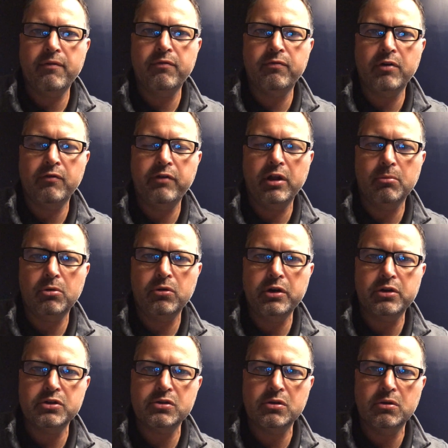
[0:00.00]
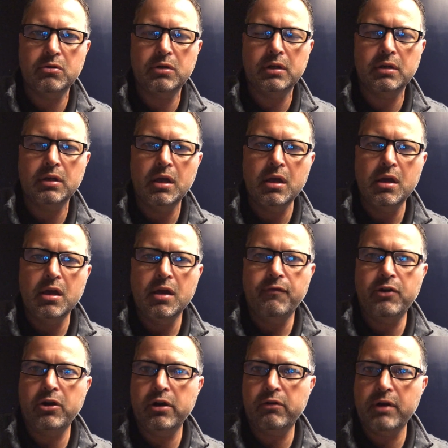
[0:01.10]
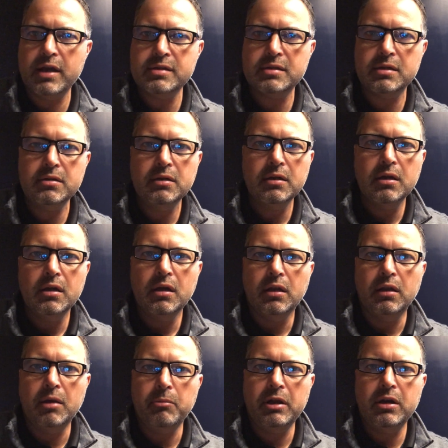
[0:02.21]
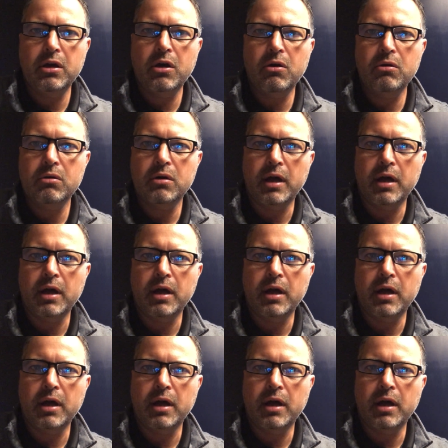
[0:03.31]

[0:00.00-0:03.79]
available here soon. And if you're interested, let me know.